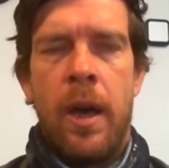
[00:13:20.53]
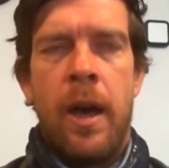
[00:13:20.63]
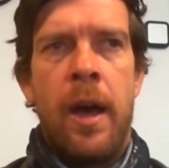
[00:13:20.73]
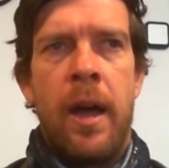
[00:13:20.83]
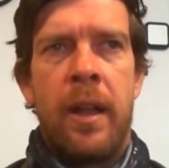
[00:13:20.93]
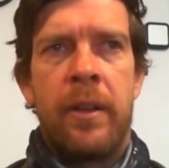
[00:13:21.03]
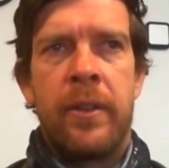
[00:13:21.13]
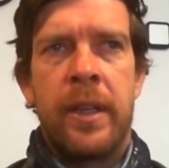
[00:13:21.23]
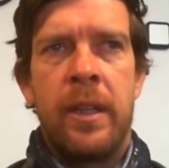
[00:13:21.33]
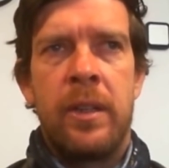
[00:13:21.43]
Uh, and I
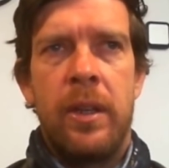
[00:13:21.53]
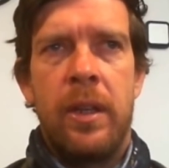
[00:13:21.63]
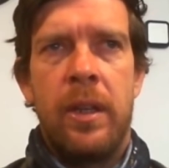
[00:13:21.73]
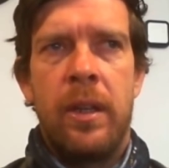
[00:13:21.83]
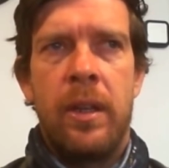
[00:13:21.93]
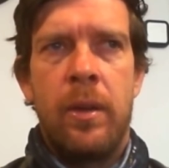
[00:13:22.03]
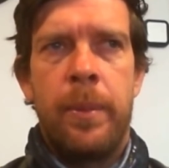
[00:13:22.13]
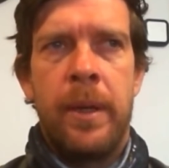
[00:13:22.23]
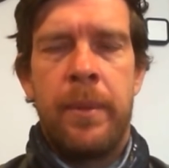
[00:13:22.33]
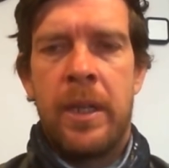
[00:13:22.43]
think he, he,
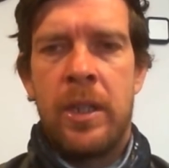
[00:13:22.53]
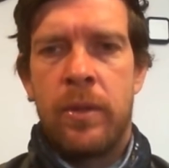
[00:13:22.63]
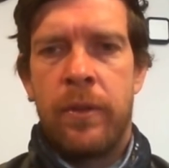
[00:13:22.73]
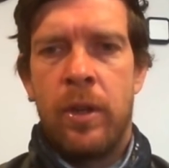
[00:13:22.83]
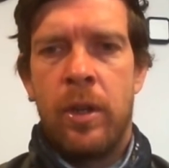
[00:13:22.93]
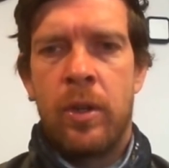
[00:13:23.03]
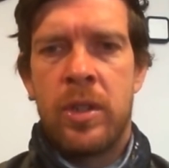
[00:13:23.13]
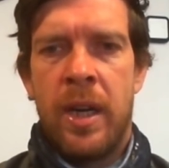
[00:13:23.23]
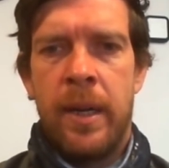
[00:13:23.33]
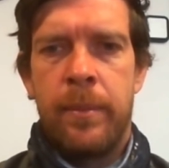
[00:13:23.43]
will be a manager for a long
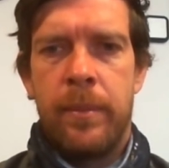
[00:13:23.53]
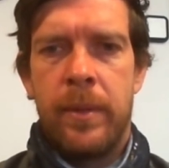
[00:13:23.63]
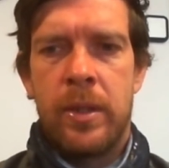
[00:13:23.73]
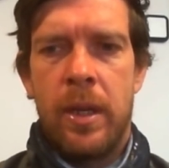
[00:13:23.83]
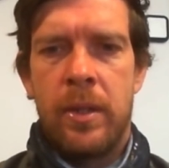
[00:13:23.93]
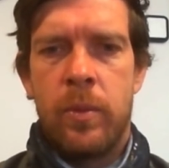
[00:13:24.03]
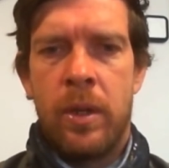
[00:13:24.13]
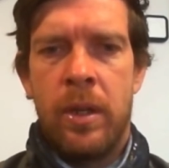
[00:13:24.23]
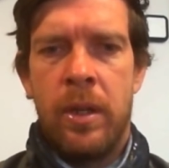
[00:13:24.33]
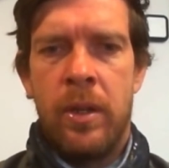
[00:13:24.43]
time. He's, he's
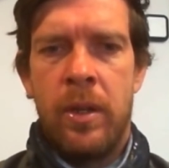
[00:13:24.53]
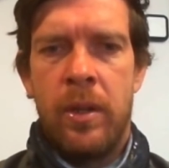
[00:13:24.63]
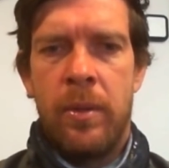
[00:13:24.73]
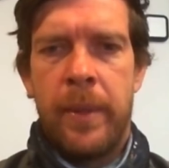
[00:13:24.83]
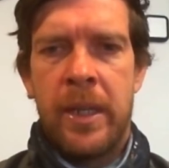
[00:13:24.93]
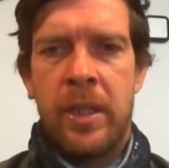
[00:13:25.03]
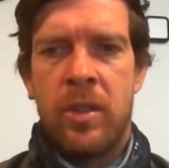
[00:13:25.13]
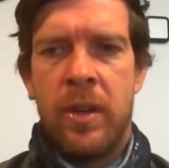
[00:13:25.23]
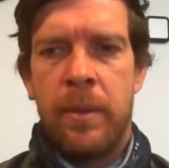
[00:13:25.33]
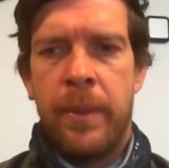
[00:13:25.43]
one of the, the
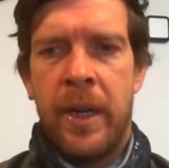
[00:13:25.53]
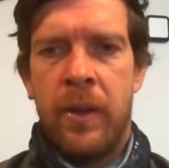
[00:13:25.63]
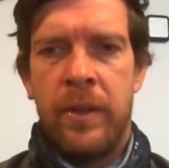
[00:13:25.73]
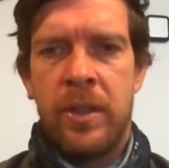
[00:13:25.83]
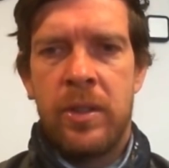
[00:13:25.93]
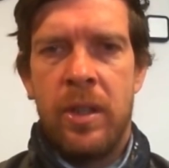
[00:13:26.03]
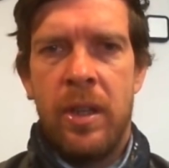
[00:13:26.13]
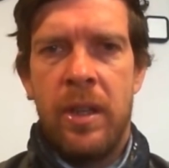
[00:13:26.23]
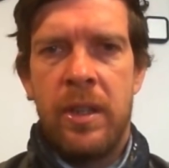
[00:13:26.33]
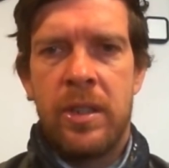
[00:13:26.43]
manager I admire in this
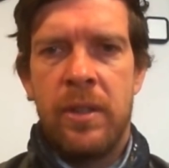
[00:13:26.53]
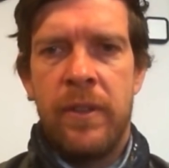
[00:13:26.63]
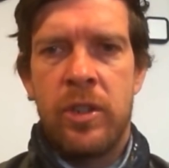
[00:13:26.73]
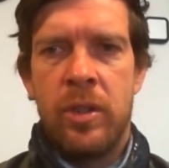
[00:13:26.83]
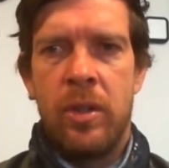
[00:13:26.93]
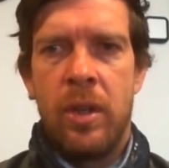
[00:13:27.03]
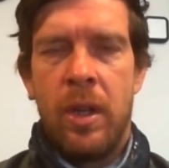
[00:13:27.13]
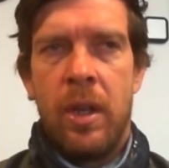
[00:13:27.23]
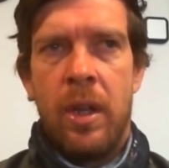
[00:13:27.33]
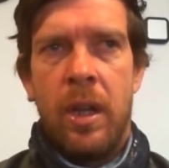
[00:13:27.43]
in this division,
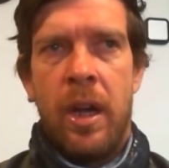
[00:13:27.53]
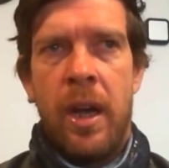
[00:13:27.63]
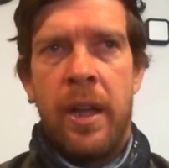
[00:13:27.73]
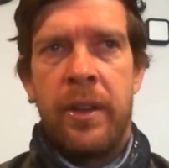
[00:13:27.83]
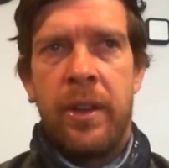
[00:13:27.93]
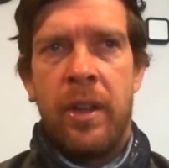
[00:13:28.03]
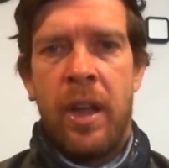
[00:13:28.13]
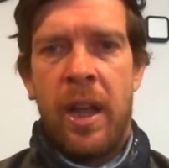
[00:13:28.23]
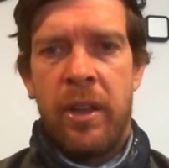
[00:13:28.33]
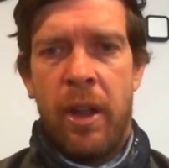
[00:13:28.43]
and
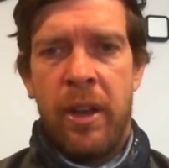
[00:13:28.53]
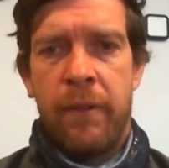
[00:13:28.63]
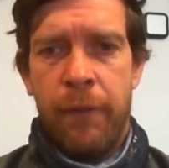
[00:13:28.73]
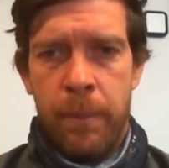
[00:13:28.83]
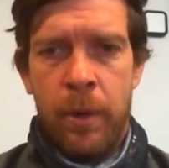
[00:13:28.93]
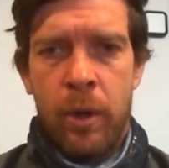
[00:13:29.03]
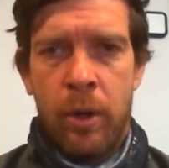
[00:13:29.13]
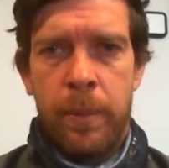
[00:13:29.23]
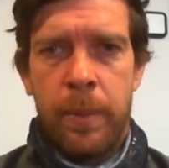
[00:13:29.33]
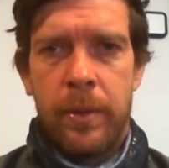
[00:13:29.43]
uh, and and the football
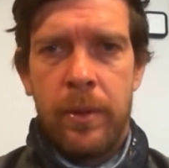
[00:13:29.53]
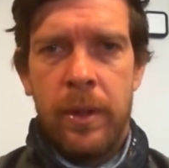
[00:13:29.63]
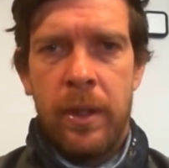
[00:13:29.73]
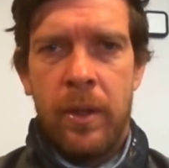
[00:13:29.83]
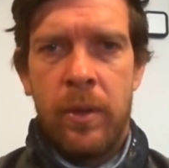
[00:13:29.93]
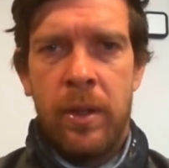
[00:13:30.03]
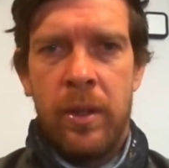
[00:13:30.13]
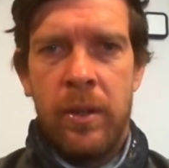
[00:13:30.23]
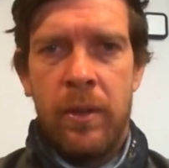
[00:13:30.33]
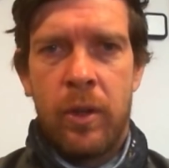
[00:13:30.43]
club. You know, the
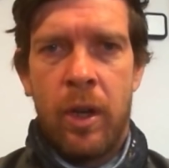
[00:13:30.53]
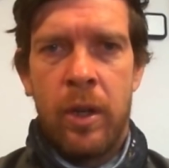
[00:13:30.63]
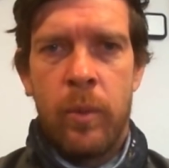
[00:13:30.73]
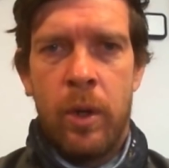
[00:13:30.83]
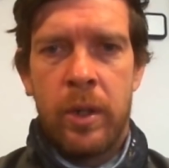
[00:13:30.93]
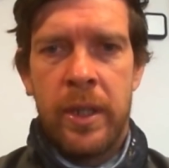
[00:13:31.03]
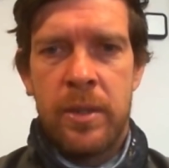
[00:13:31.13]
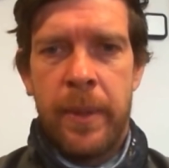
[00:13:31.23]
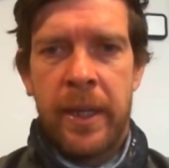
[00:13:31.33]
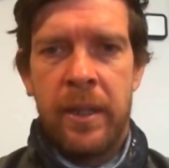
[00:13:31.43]
you look at Ollie
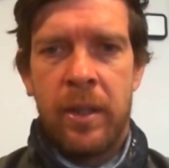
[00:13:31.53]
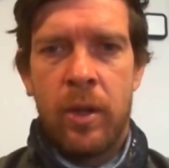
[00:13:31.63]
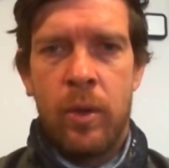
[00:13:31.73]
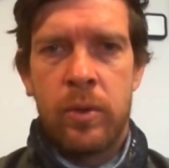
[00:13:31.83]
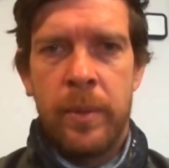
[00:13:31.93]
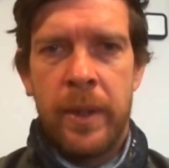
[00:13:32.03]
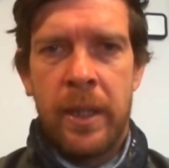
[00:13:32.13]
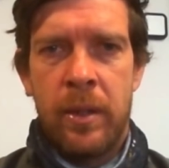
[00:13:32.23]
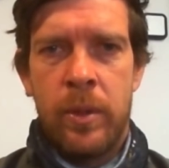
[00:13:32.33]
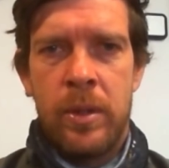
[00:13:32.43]
Watkins banging in the goals from
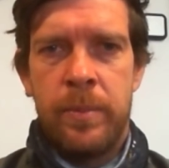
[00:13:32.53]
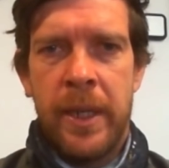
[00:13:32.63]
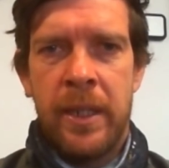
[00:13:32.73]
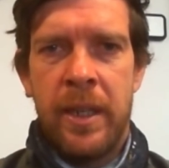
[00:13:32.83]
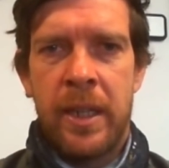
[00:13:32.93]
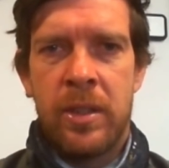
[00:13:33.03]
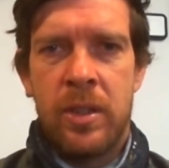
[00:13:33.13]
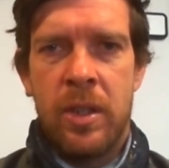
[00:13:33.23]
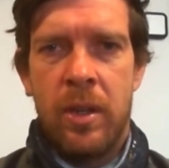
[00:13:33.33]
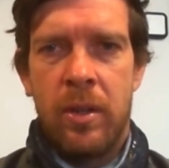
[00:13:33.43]
England, where he's made in
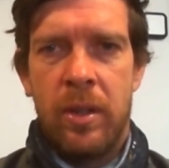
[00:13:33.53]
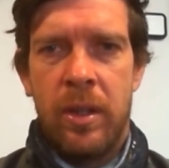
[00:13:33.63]
Exeter.